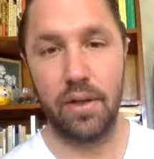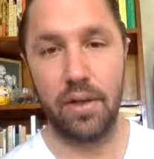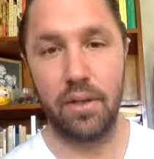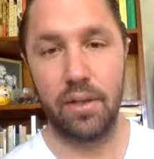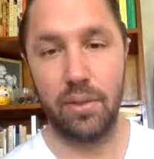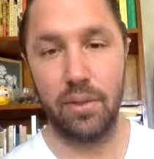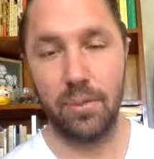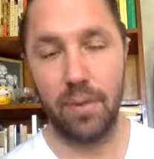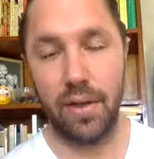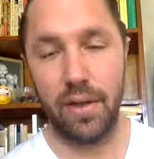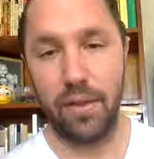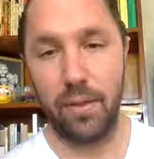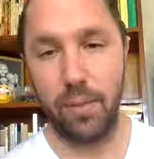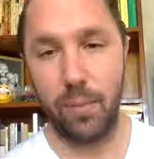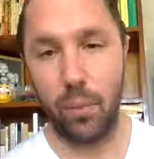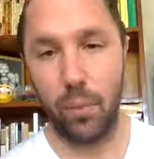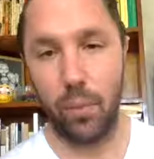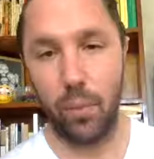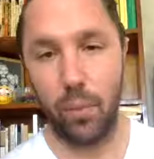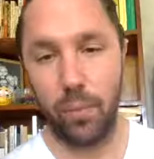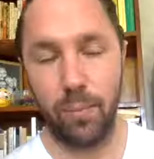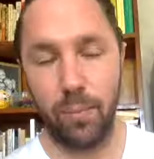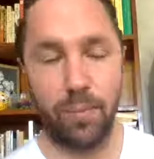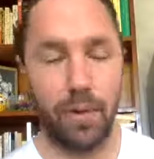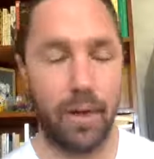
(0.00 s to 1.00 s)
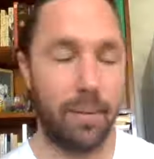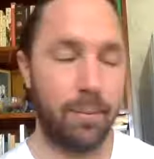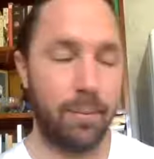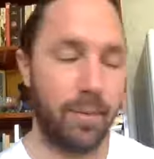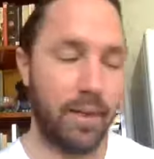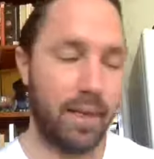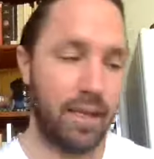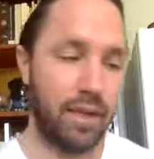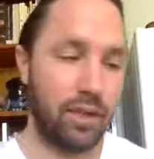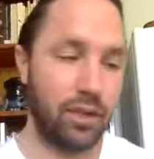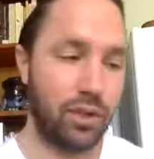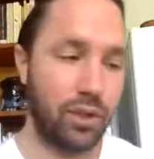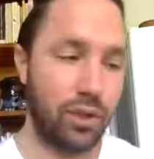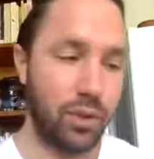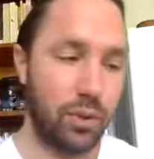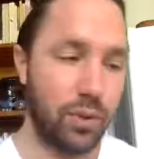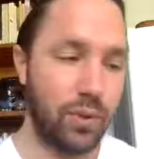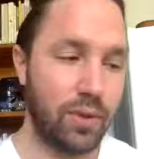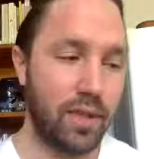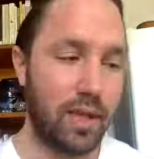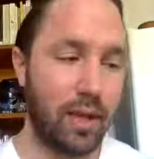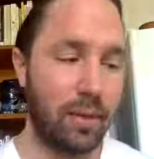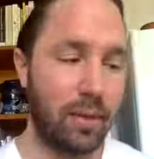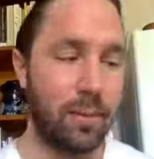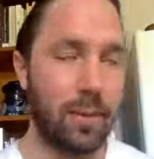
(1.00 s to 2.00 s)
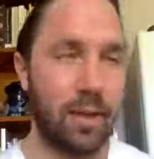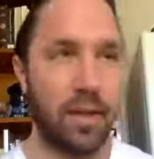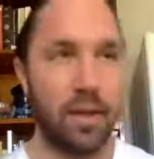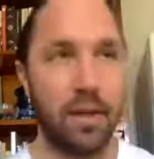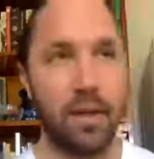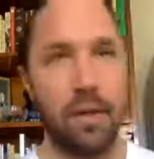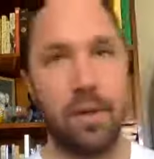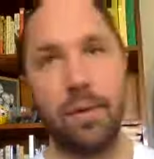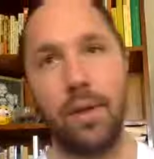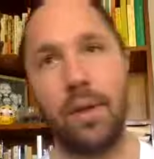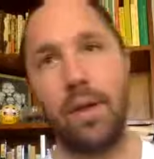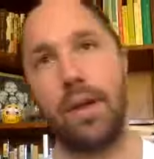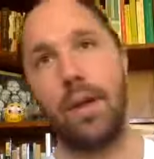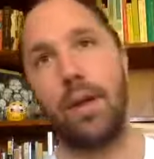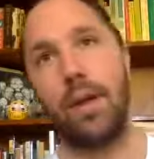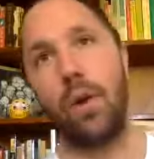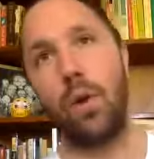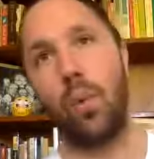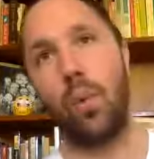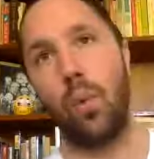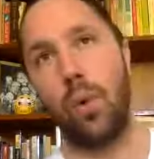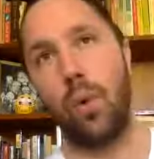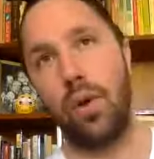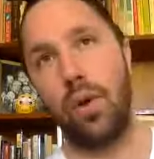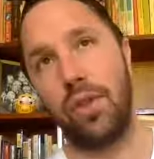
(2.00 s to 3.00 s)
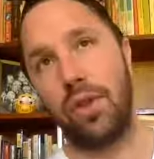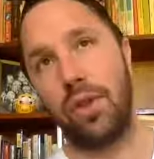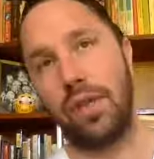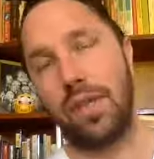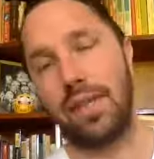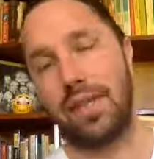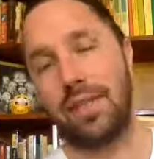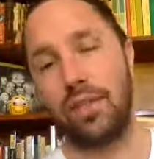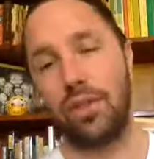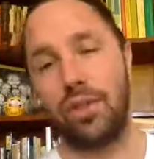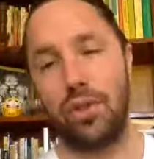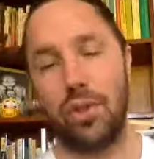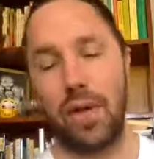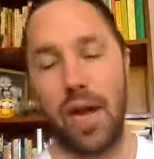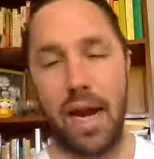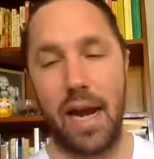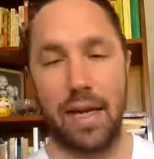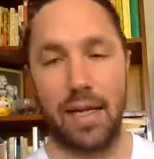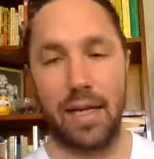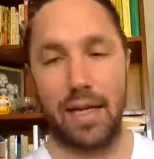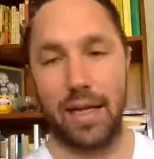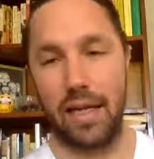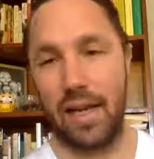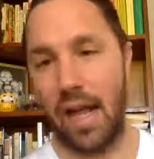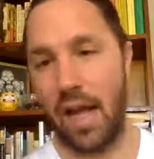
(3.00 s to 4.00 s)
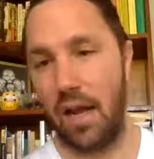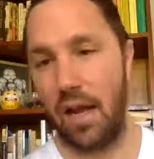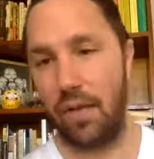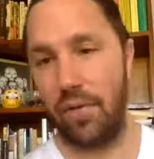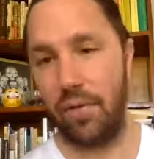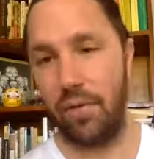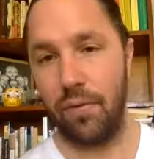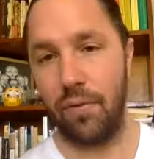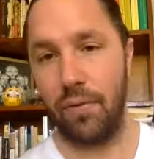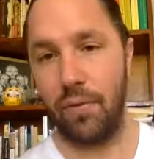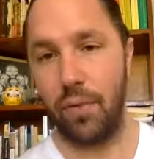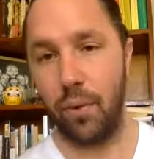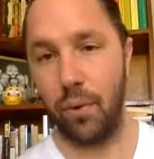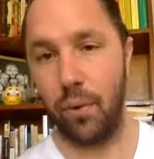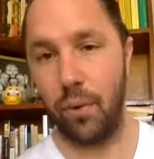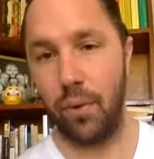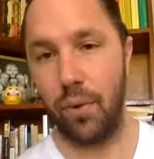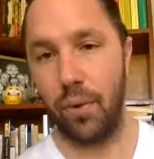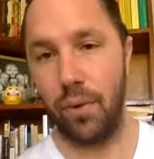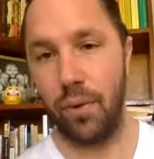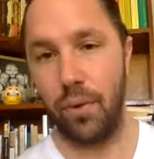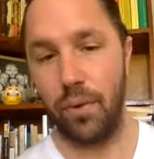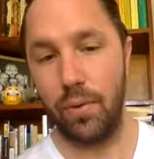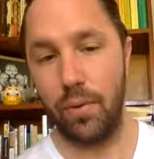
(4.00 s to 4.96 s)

By meaning juice, I mean what they're extracting out of the food.